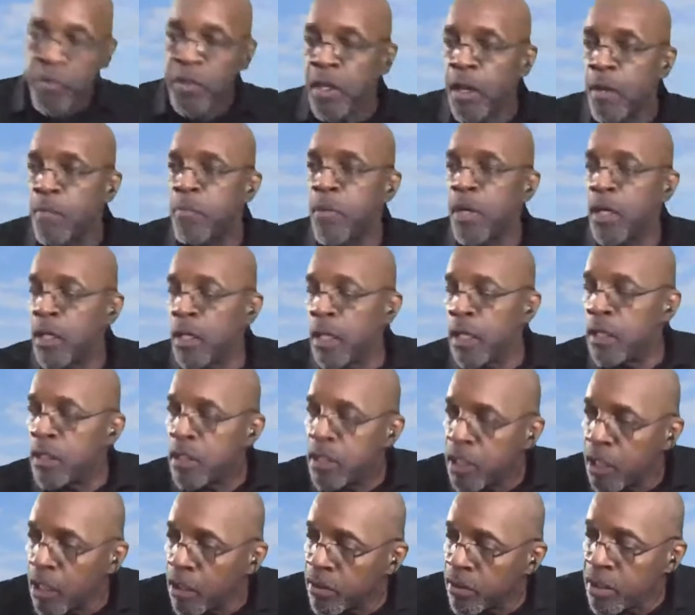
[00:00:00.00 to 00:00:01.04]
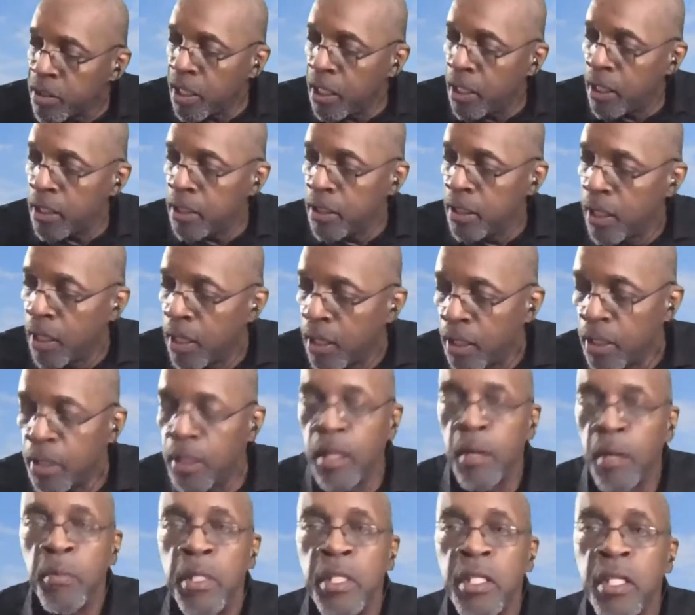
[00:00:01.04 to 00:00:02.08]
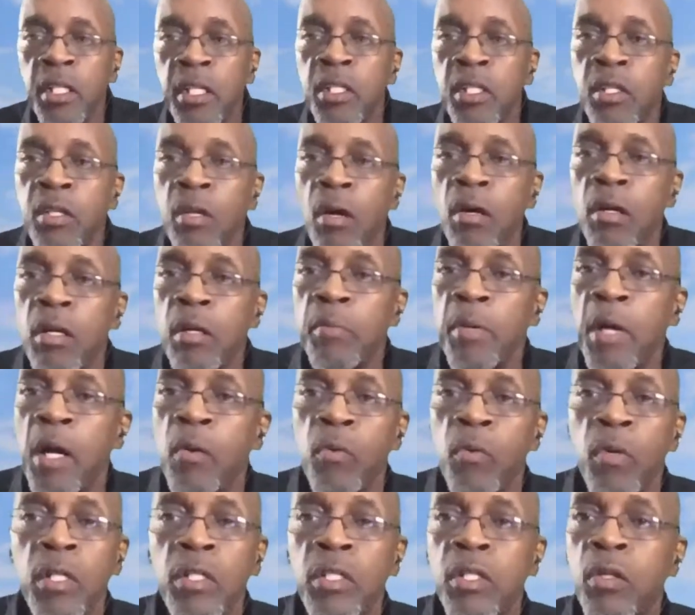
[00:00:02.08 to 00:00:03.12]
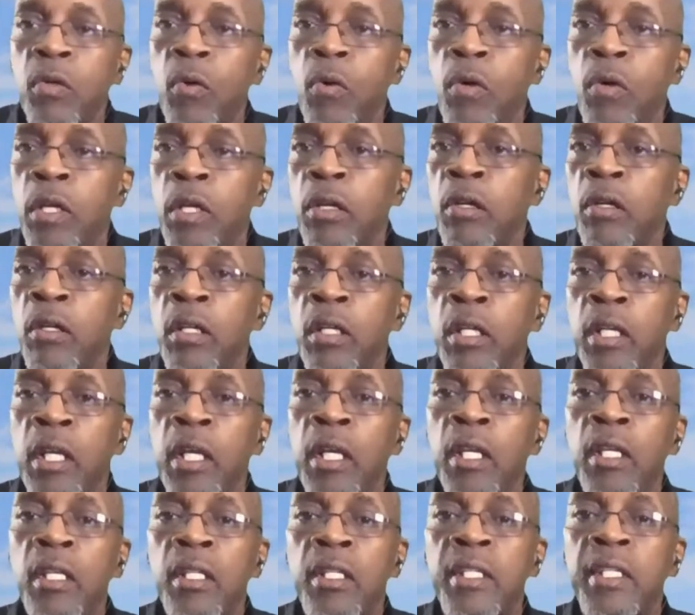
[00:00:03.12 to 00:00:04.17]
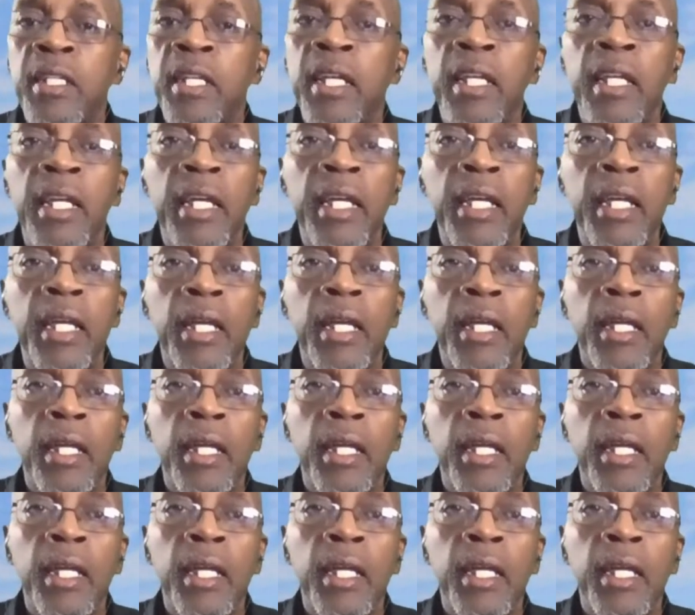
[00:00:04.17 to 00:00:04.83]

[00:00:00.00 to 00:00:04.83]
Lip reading: But until then, let me just talk about what's going on in the city